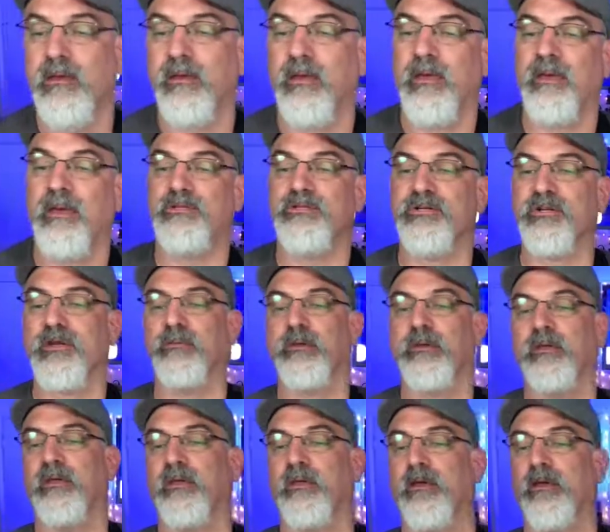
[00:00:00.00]
Hey,
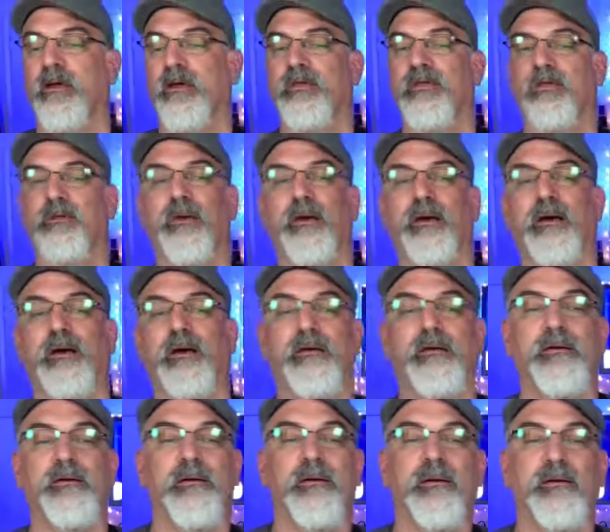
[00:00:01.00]
Jeremy. Are
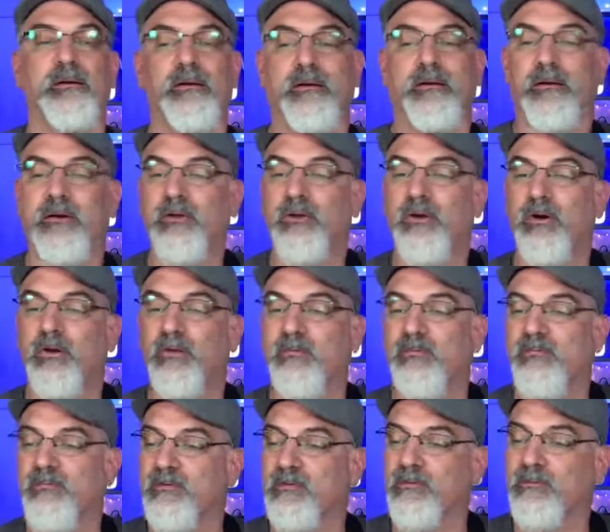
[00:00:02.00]
you home
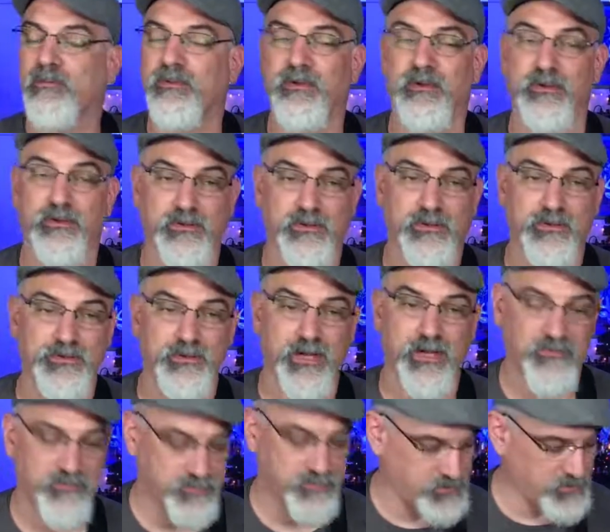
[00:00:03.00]
from your
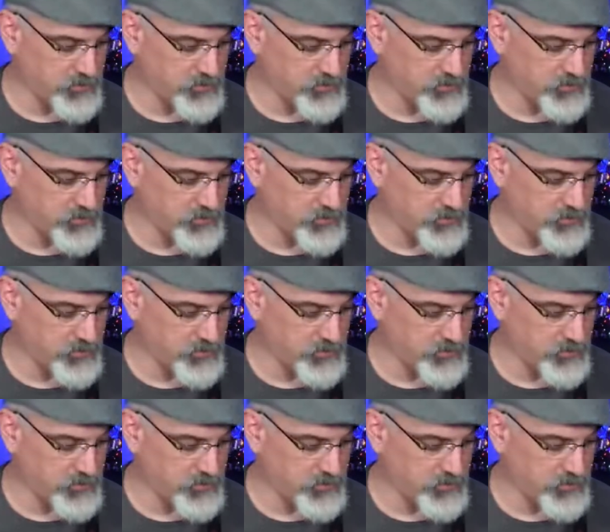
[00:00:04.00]
travels?